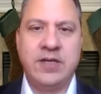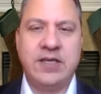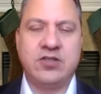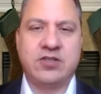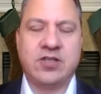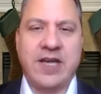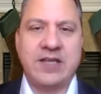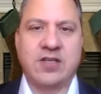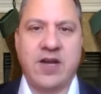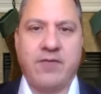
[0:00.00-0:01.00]
It just allows
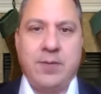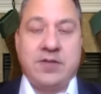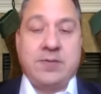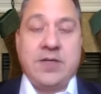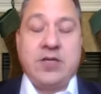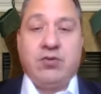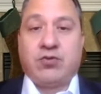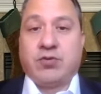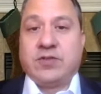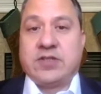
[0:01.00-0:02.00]
the government to be
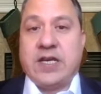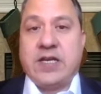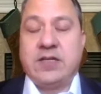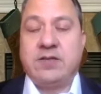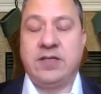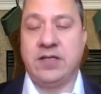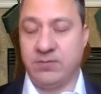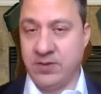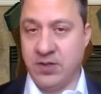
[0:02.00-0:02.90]
neutral and say, you know,